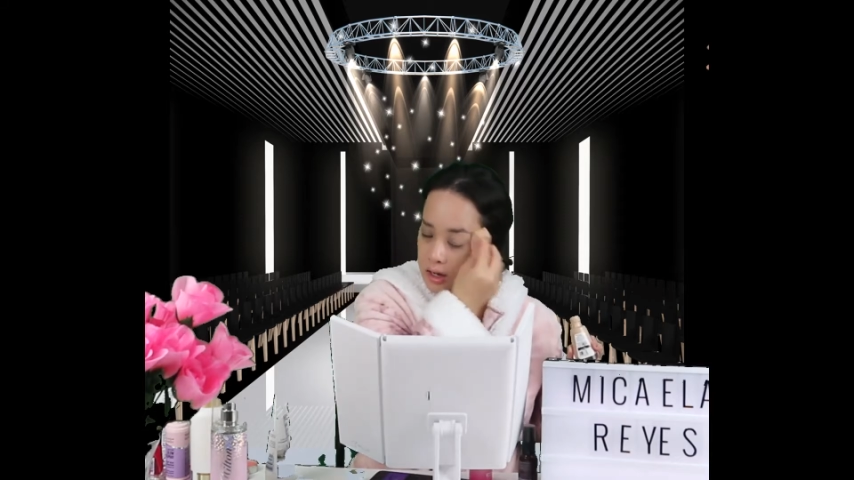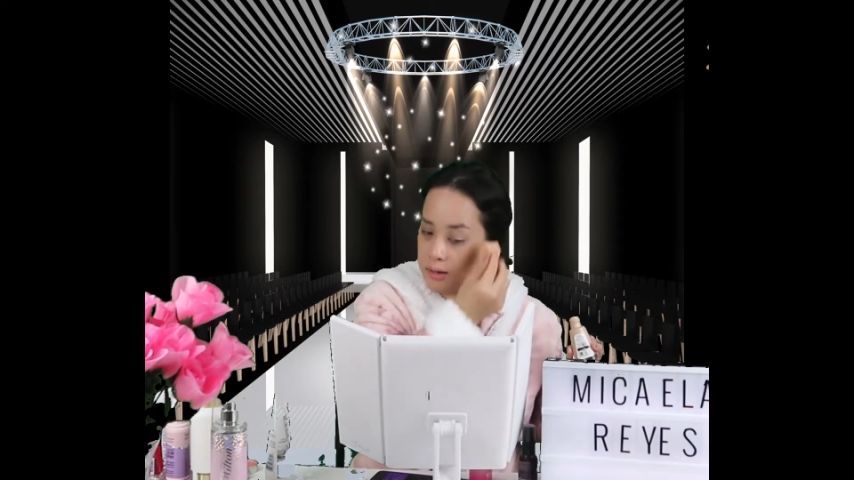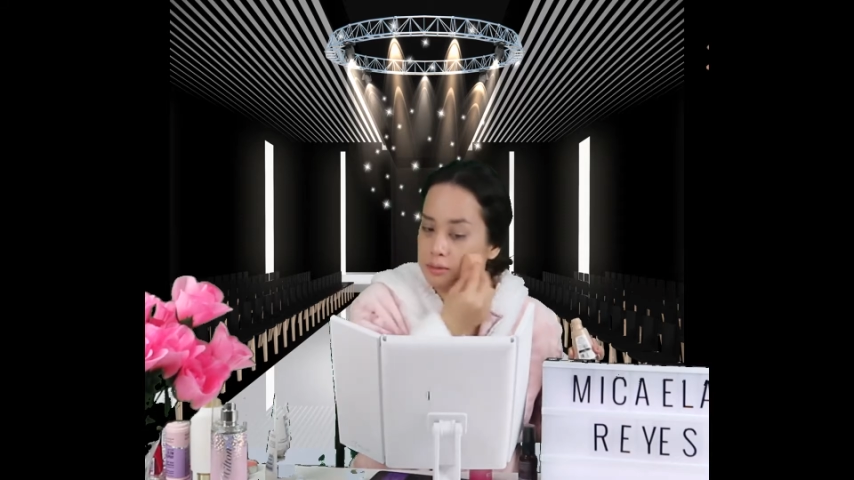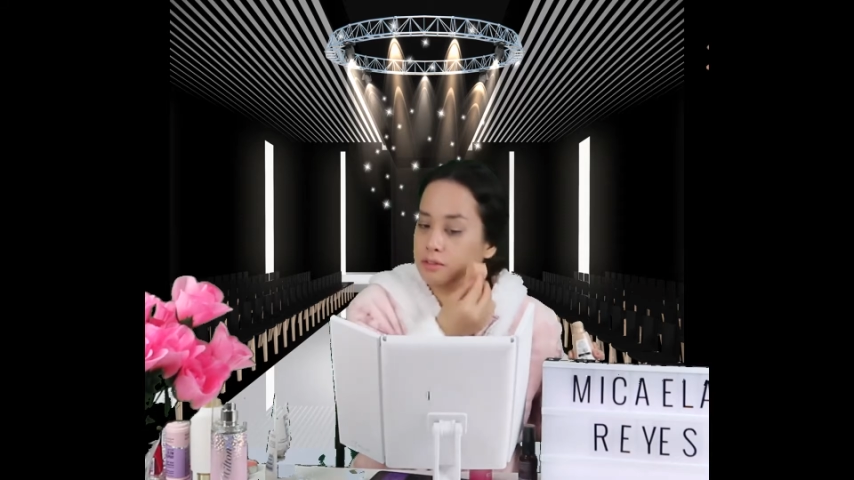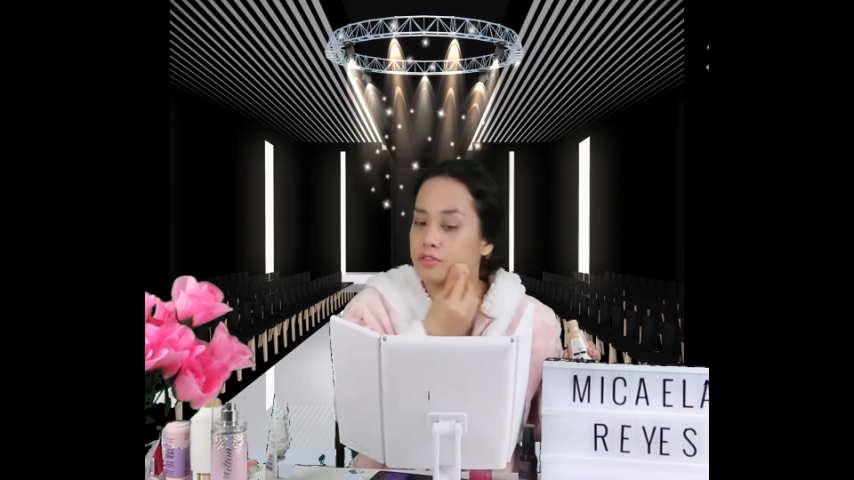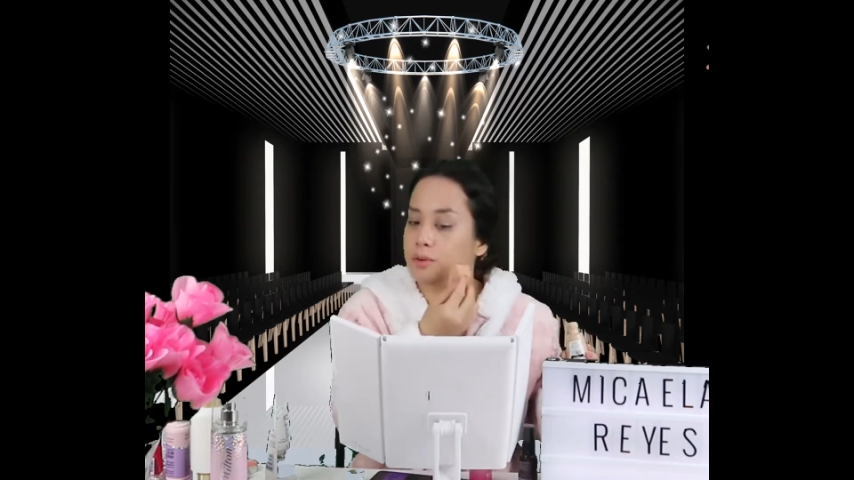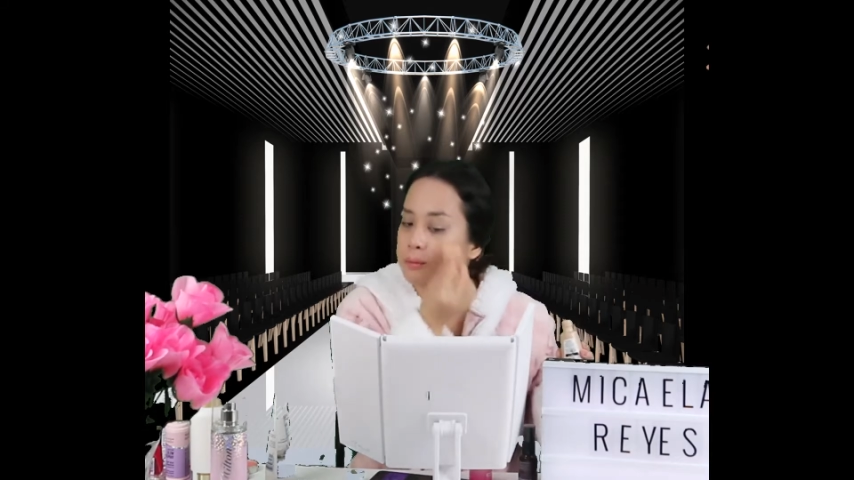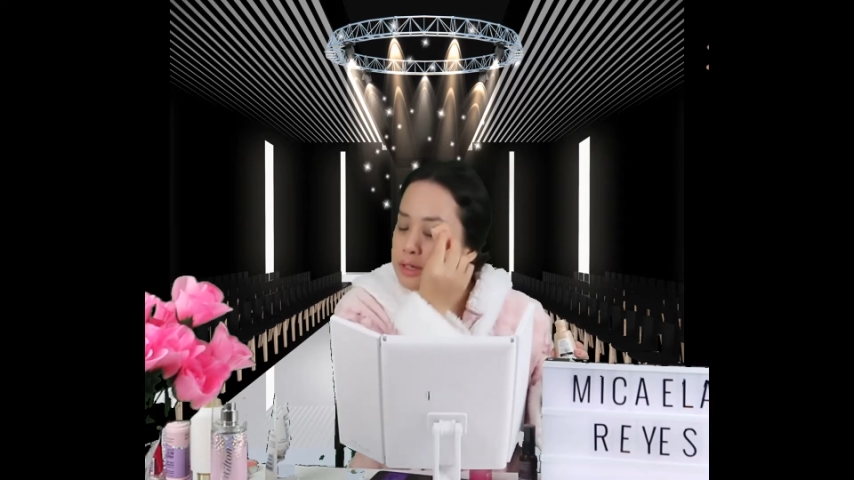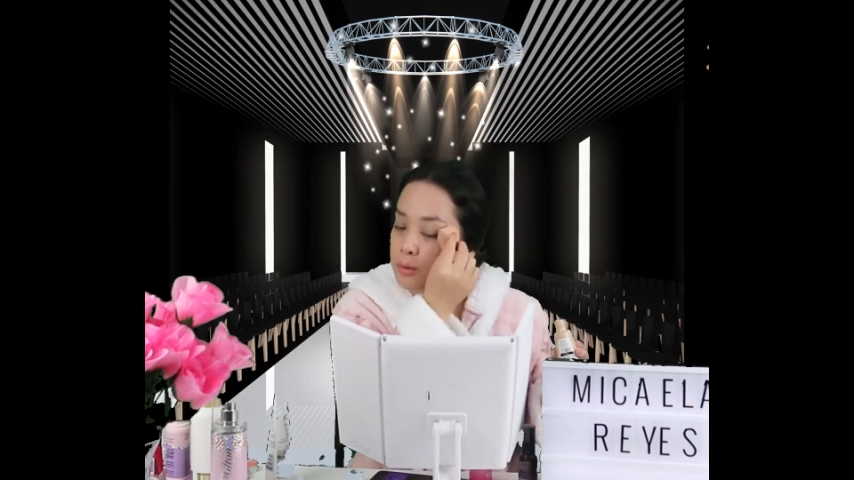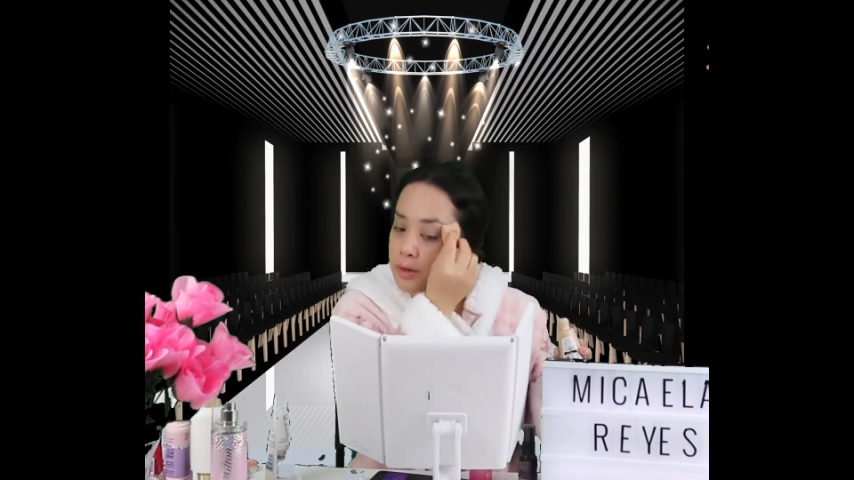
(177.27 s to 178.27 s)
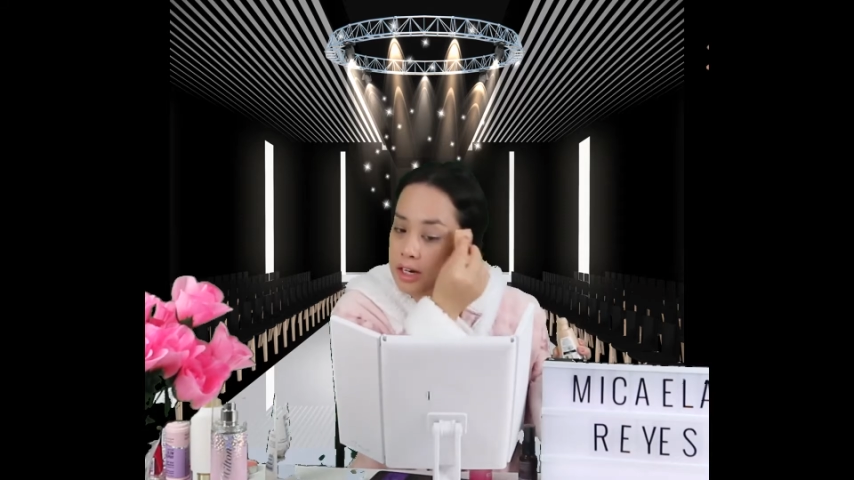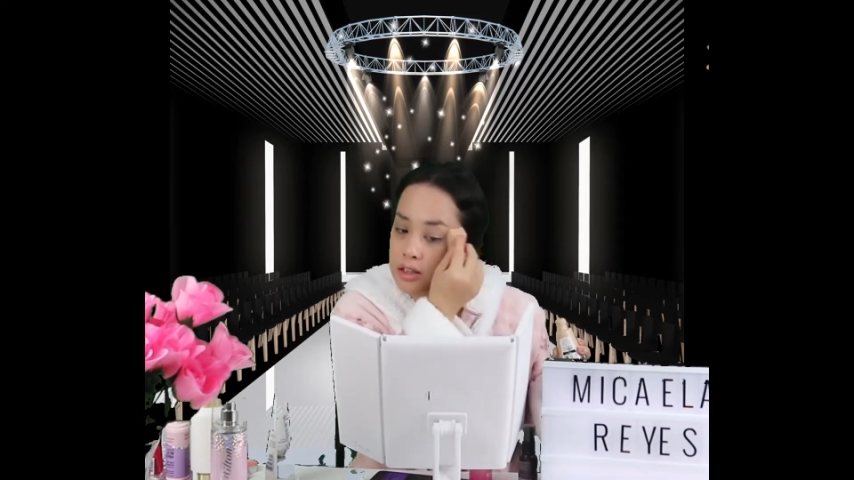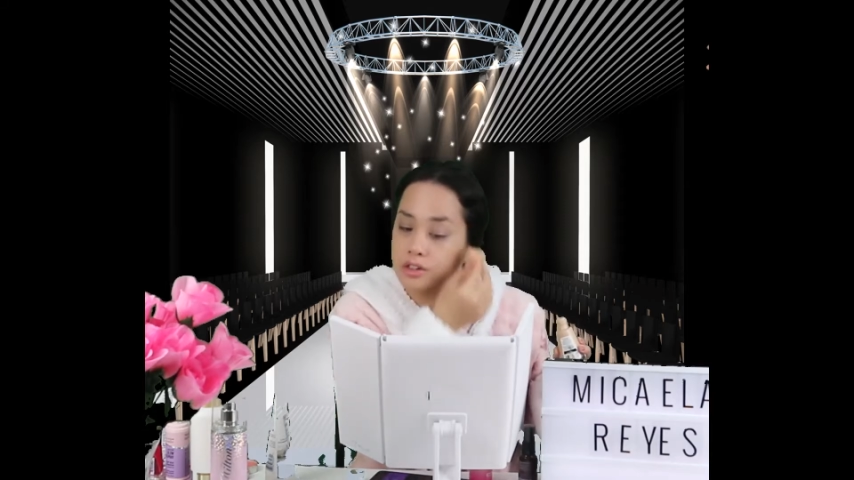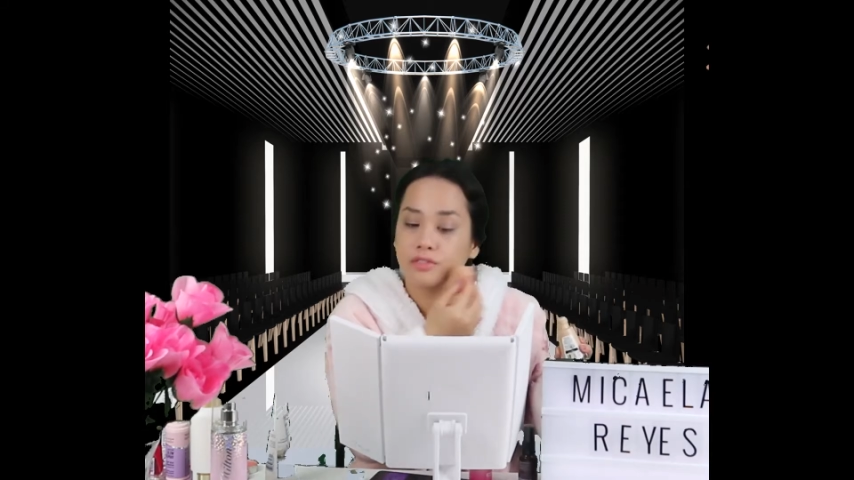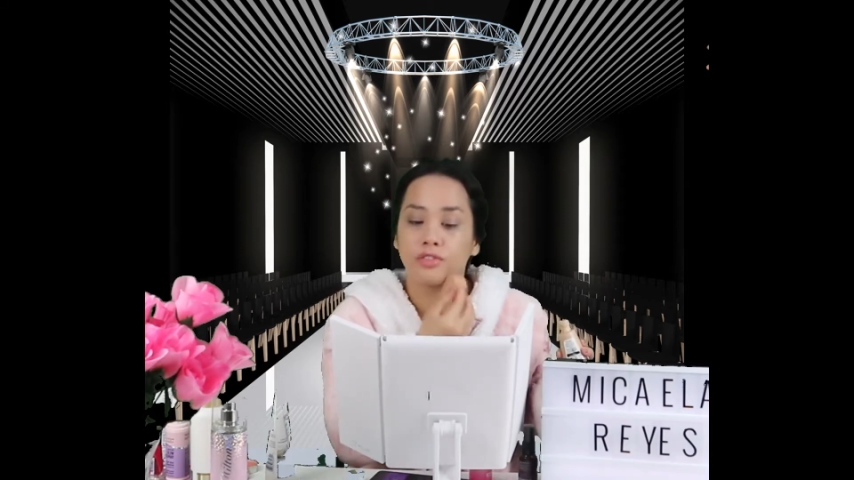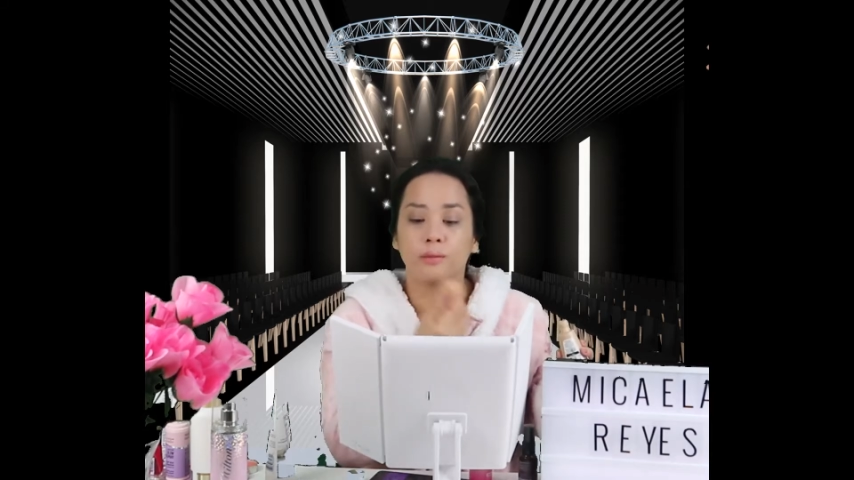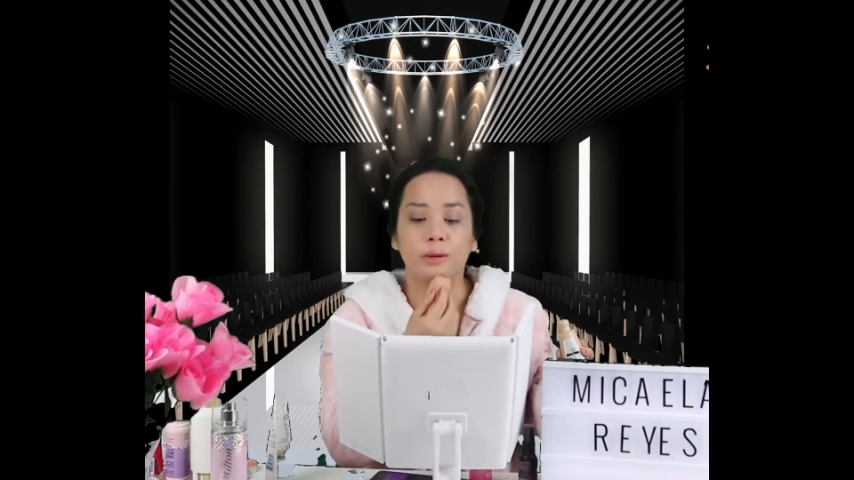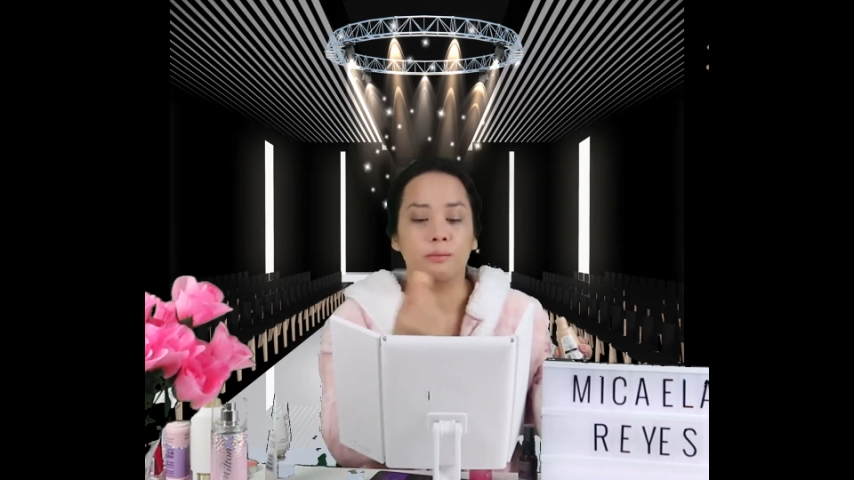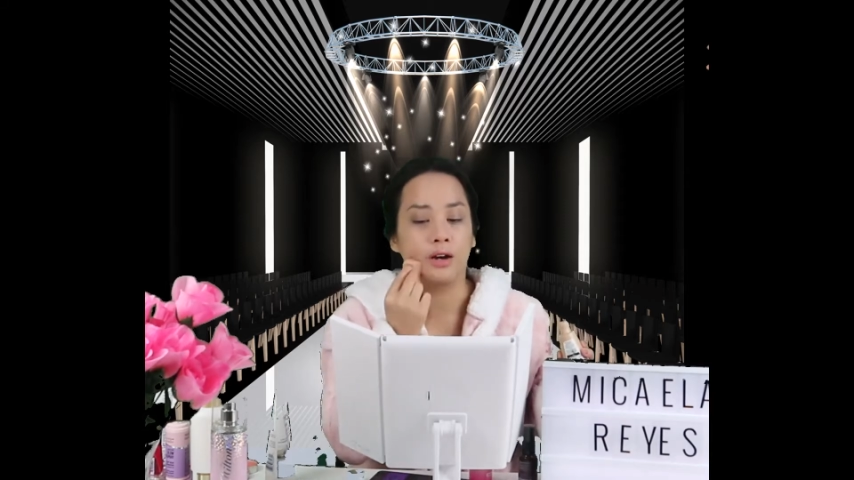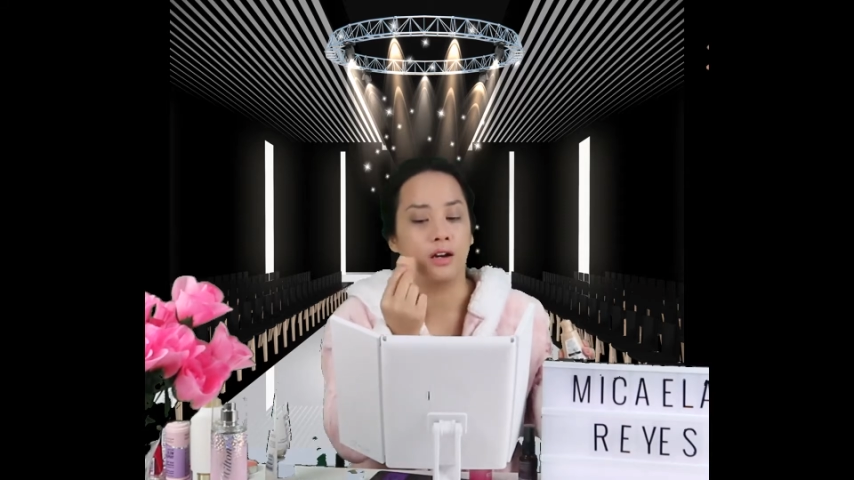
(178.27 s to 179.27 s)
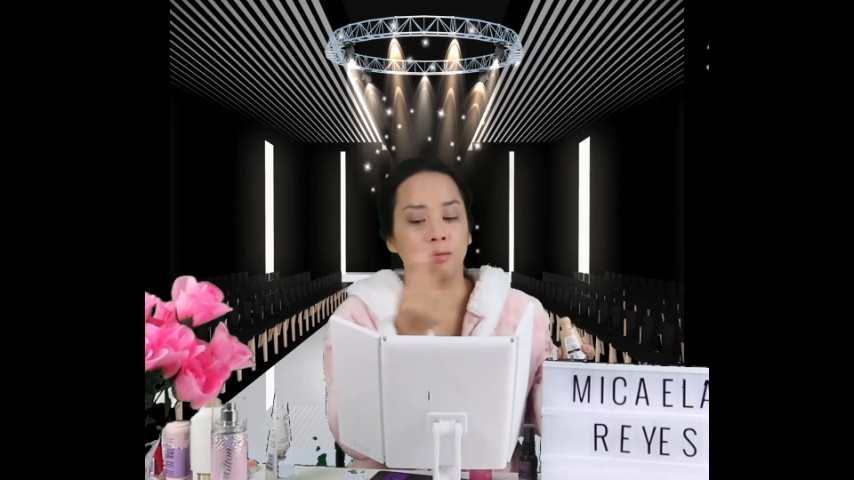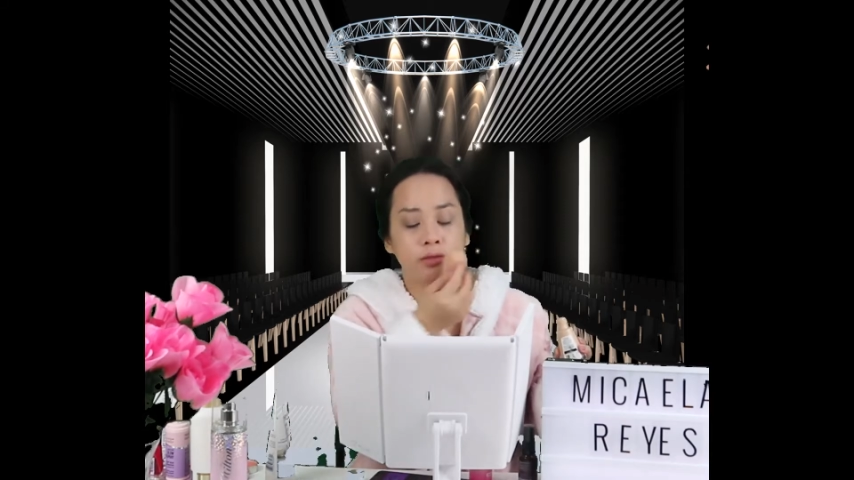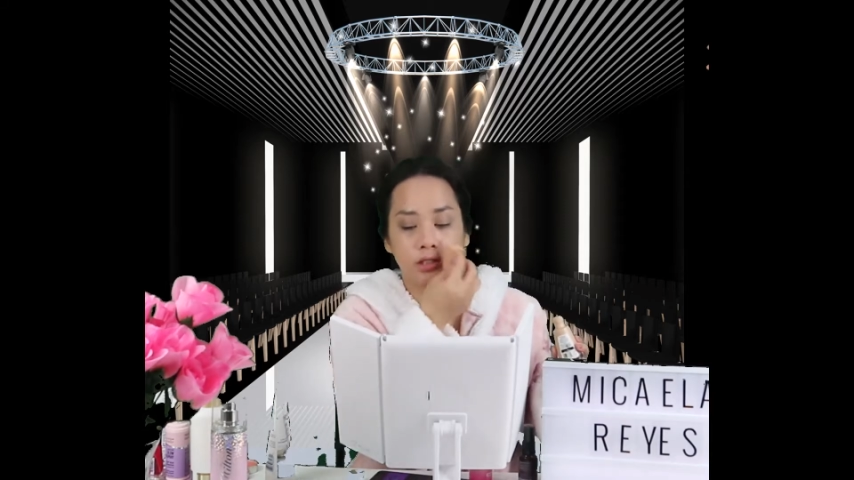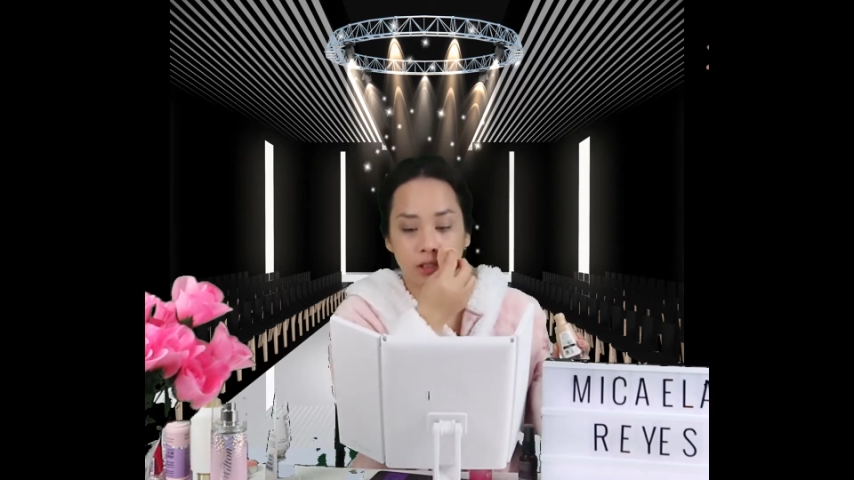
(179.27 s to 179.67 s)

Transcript: I mean, for me, what I learned from my mom